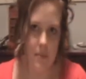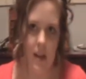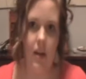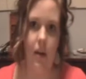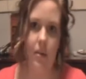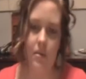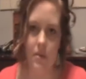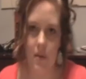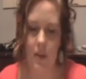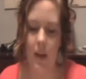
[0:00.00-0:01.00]
you know,
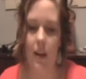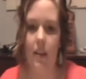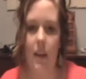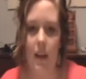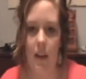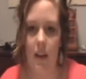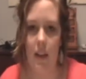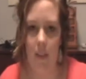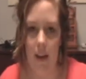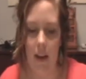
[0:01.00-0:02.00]
okay, they kind of
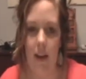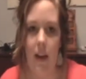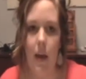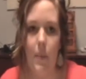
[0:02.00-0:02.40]
got that,